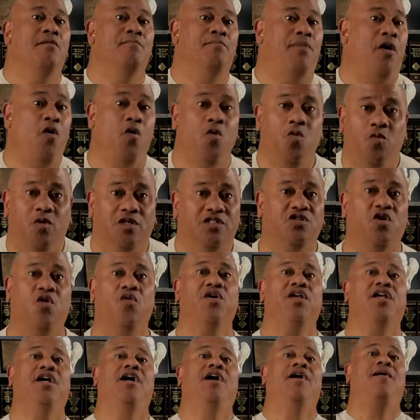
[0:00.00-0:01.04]
Boat was
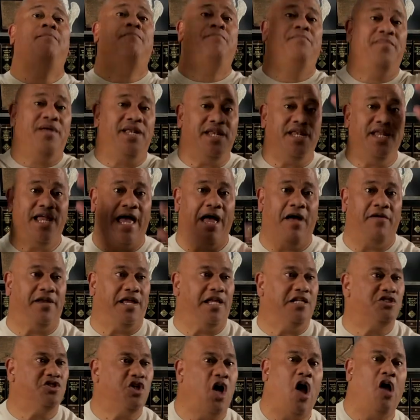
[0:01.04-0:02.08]
going up and down
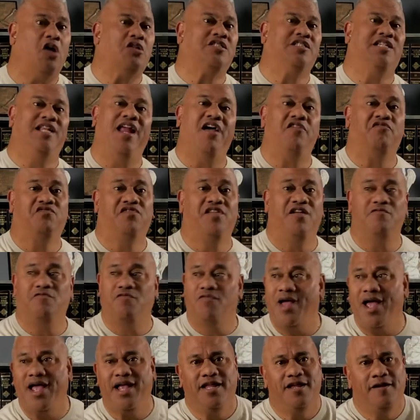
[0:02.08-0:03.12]
and tossed left
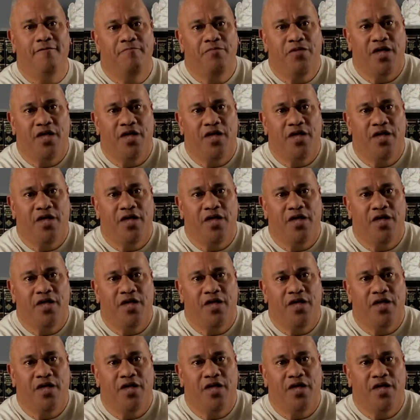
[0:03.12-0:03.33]
and right.